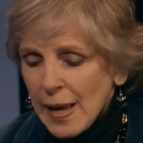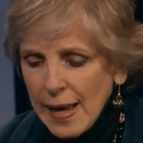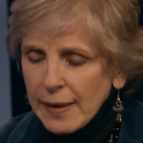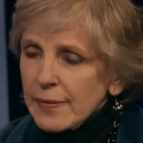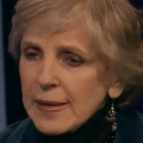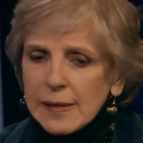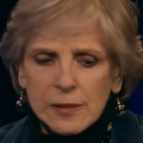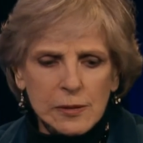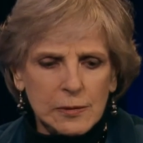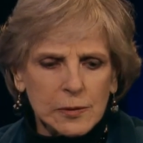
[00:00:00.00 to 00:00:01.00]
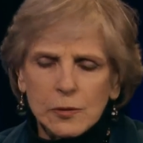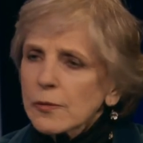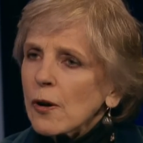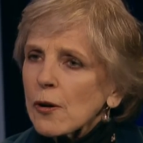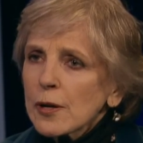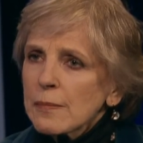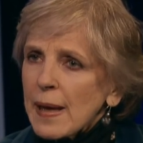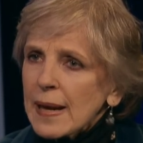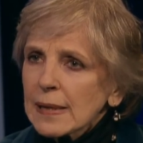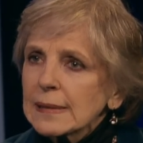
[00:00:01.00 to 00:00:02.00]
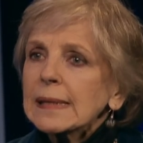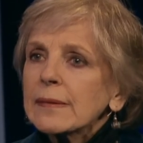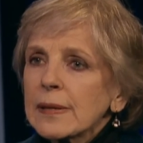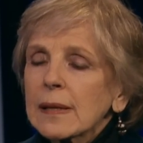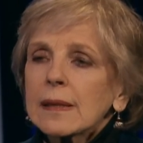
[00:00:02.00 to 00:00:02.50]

And these are sort of automatic living